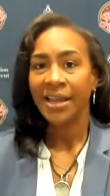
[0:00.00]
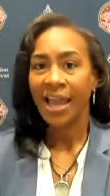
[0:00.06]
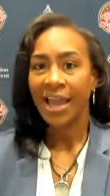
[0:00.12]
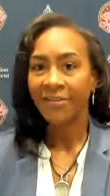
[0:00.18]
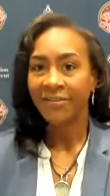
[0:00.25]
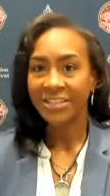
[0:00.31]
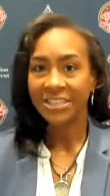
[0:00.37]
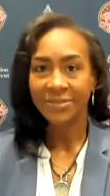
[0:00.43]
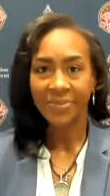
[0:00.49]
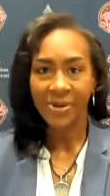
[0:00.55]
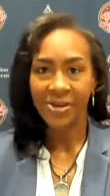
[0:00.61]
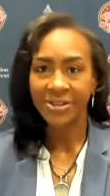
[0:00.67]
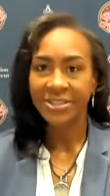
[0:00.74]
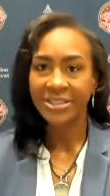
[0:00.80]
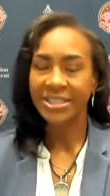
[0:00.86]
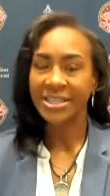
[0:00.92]
have
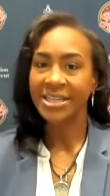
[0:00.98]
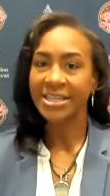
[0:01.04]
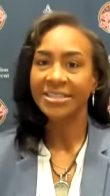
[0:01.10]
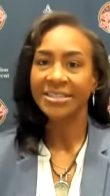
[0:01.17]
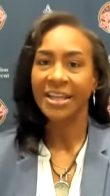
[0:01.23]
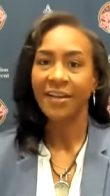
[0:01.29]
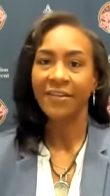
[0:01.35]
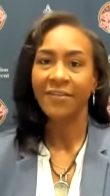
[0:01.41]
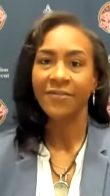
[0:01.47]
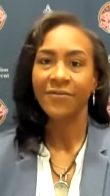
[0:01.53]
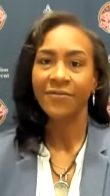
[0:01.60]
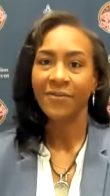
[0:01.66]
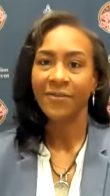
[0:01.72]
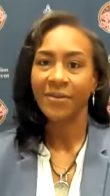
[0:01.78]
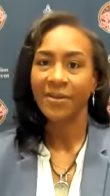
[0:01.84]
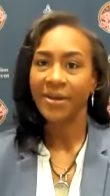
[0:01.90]
experienced things,
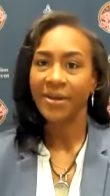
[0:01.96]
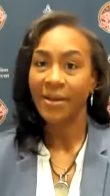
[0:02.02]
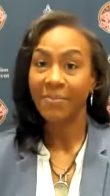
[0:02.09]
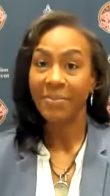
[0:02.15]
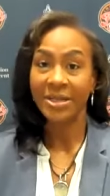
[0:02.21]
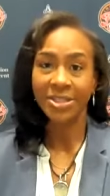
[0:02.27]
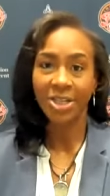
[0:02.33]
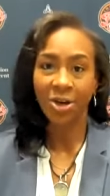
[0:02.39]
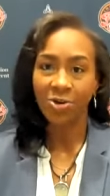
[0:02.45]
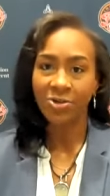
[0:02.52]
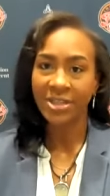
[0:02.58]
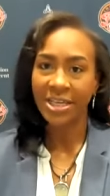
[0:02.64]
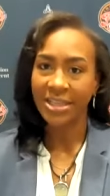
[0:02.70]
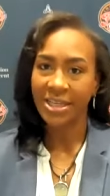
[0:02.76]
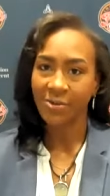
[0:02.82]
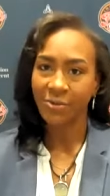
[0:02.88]
have been told
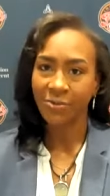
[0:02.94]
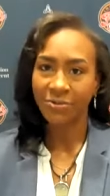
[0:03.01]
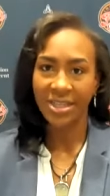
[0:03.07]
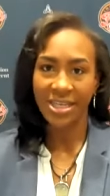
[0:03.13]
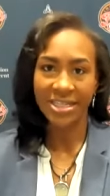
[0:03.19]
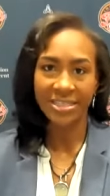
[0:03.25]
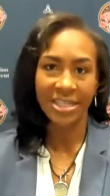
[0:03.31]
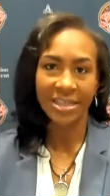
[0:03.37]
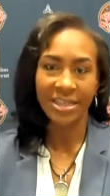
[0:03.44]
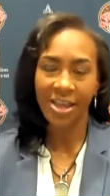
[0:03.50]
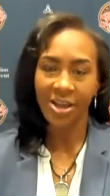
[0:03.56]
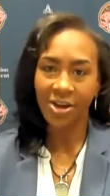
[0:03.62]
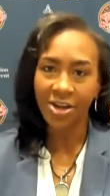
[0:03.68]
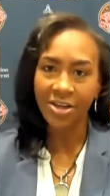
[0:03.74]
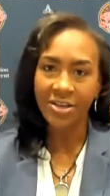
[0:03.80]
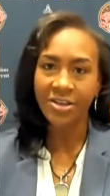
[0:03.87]
that they think that they
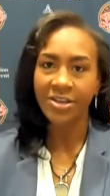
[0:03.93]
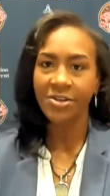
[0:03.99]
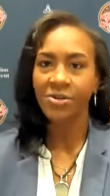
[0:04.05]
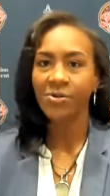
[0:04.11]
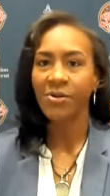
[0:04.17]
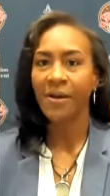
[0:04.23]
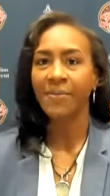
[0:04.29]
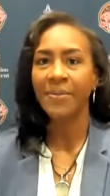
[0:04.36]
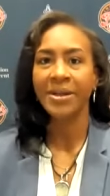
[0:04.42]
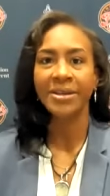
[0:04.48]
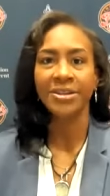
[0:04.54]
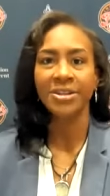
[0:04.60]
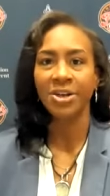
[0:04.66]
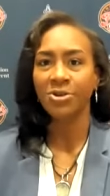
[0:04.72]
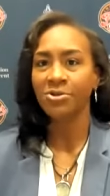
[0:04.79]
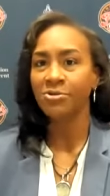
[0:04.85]
couldn't do, have been
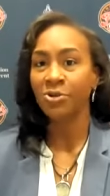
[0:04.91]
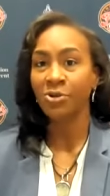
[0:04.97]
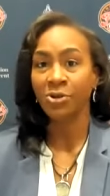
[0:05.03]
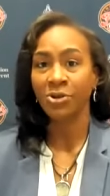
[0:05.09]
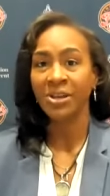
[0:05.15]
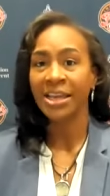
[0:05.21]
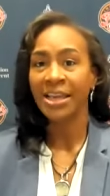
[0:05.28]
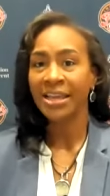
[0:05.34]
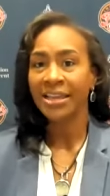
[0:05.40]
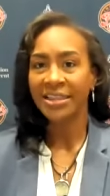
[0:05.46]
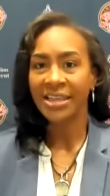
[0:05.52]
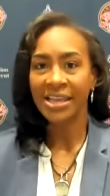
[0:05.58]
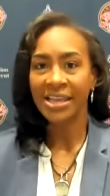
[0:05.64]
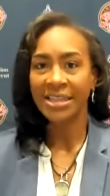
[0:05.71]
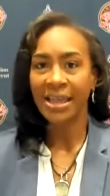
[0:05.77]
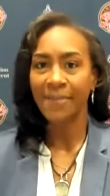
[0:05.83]
told or
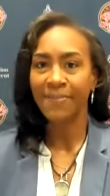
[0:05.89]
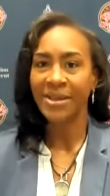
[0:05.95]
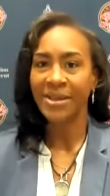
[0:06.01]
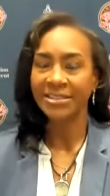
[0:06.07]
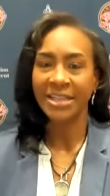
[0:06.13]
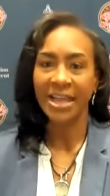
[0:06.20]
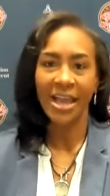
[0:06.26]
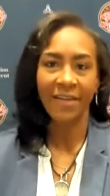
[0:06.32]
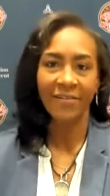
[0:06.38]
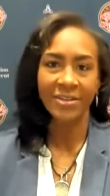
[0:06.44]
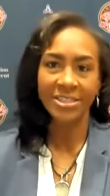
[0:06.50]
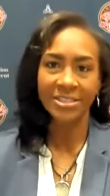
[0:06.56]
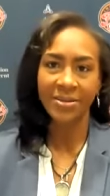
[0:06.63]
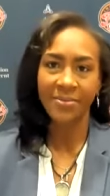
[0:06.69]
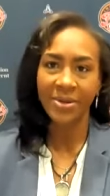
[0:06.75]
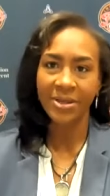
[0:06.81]
think that because I have a
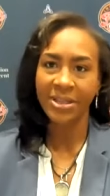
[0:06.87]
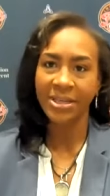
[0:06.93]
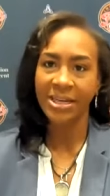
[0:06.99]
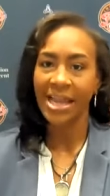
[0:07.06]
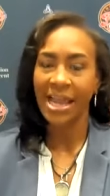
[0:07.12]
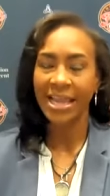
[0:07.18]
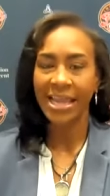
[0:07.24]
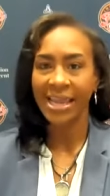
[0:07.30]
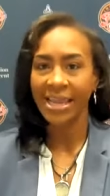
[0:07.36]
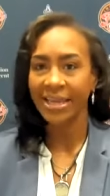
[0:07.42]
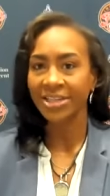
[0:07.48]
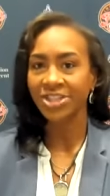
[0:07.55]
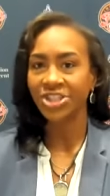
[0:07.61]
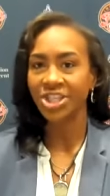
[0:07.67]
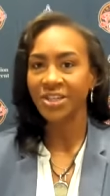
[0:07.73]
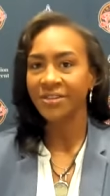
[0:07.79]
disability, I can't
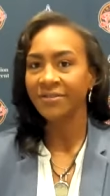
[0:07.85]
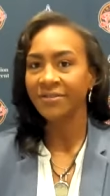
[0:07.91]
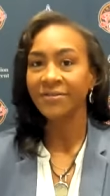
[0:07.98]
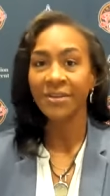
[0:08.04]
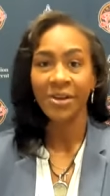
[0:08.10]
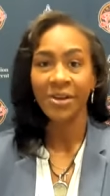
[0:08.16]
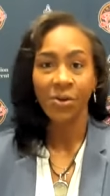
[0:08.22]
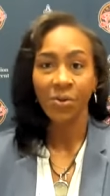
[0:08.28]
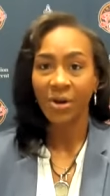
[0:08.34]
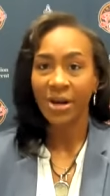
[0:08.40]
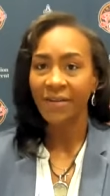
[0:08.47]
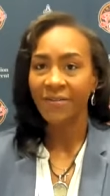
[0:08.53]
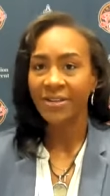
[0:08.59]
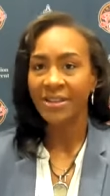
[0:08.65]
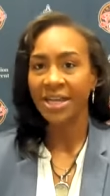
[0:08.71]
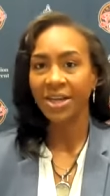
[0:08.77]
achieve
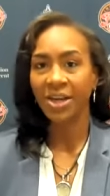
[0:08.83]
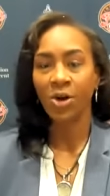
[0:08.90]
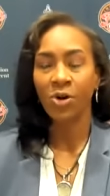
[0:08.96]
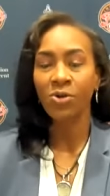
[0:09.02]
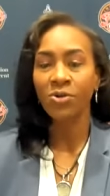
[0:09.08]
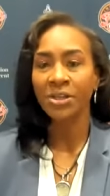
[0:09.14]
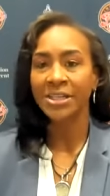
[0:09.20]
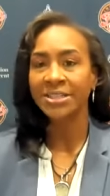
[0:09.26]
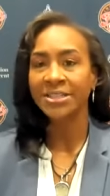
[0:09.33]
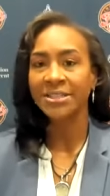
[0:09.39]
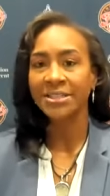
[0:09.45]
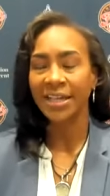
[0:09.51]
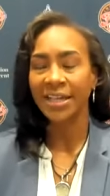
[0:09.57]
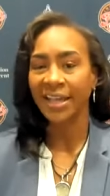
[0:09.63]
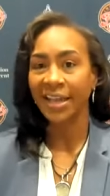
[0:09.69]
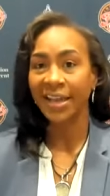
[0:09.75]
whatever that goal is.
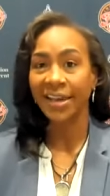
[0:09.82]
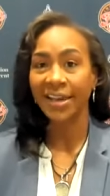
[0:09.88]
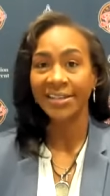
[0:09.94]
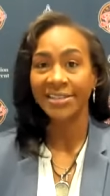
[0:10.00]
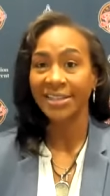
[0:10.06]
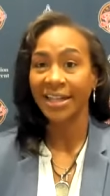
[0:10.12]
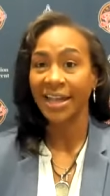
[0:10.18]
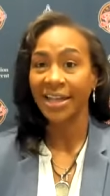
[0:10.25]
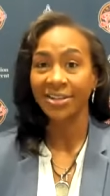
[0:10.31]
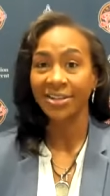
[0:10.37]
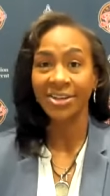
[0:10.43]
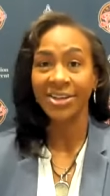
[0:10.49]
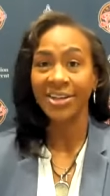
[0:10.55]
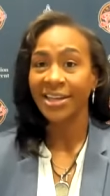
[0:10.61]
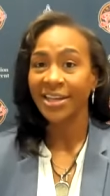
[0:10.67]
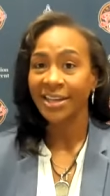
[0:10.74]
And it's like,
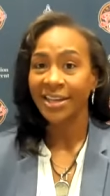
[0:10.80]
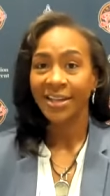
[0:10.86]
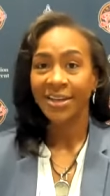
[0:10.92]
look,